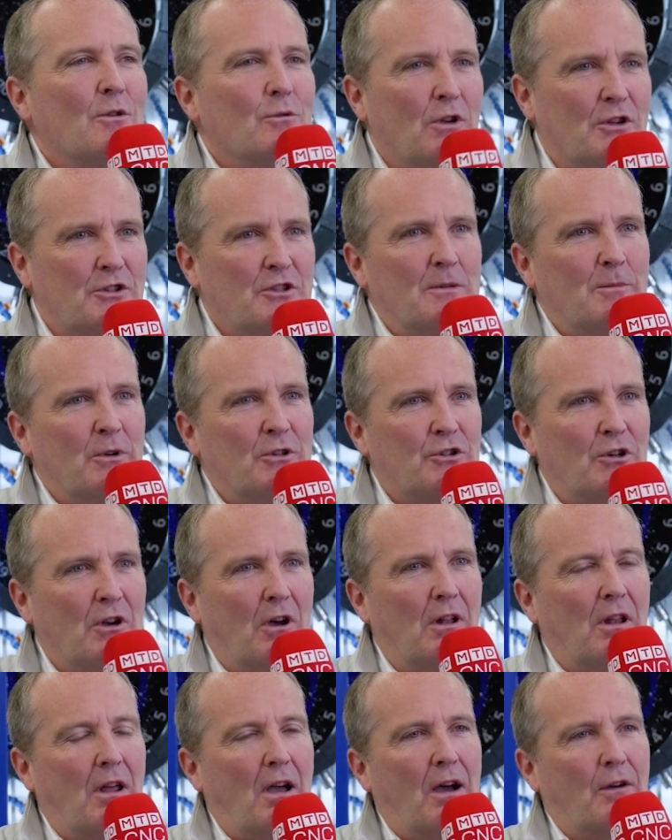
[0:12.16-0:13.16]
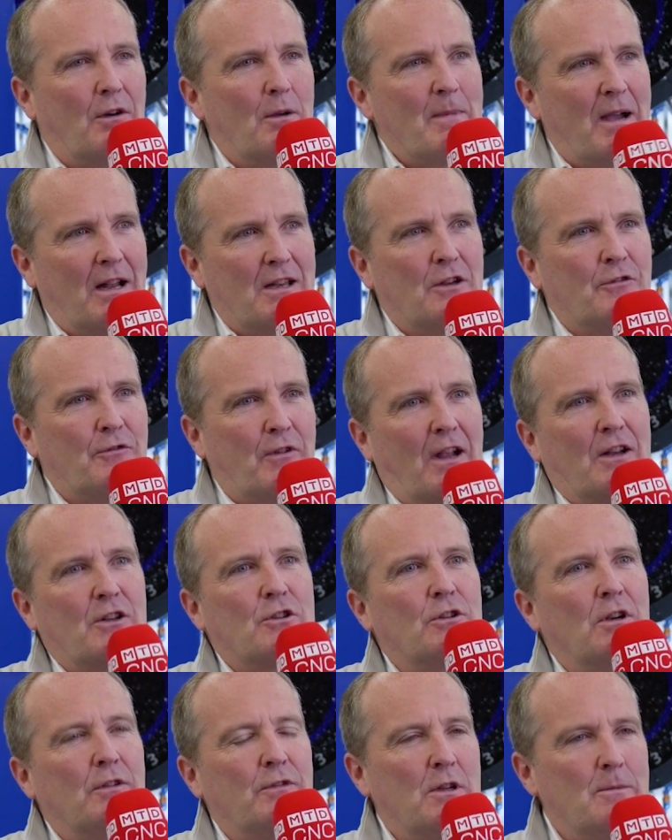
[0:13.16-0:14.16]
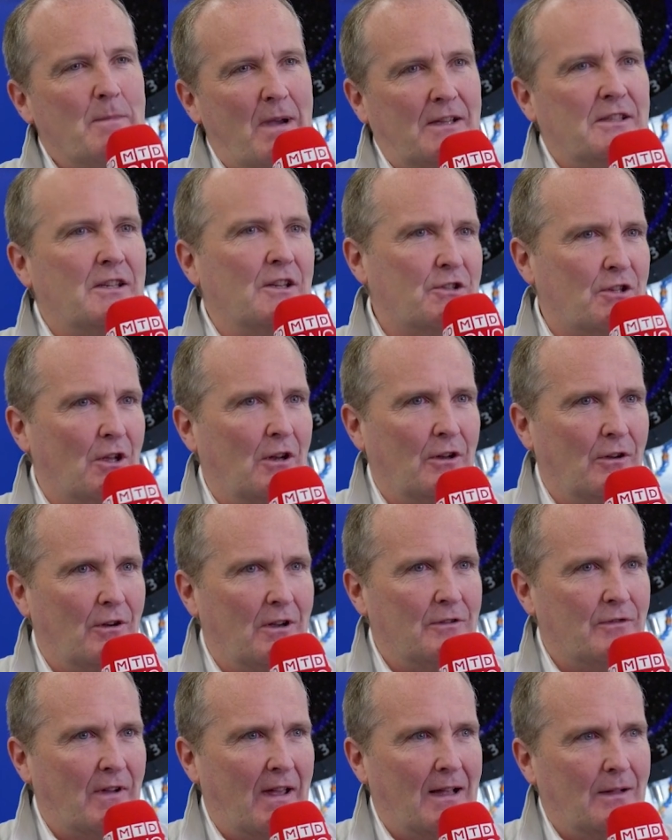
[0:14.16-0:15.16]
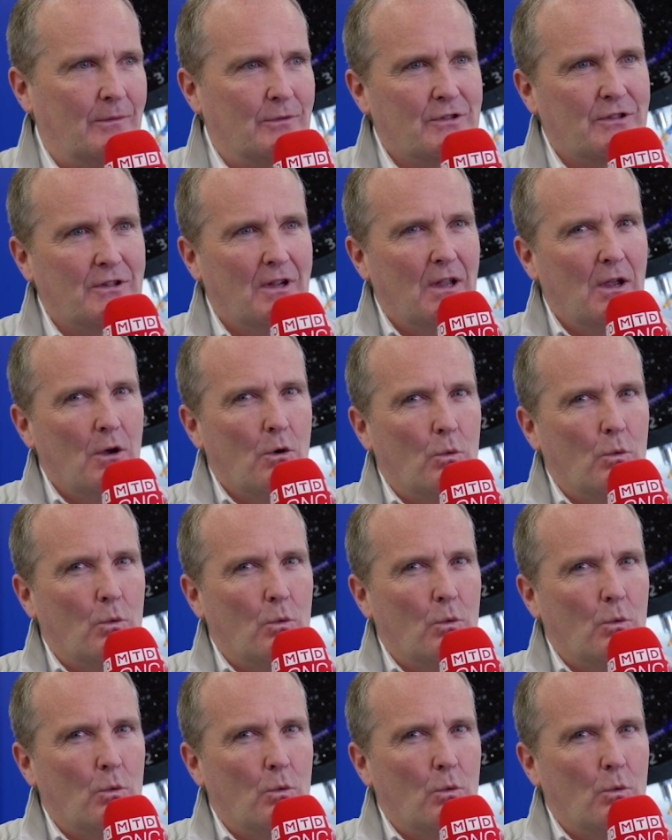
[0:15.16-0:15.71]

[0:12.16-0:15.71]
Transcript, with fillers: Ross Pneumatrol are a manufacturer of pneumatic solenoid valves.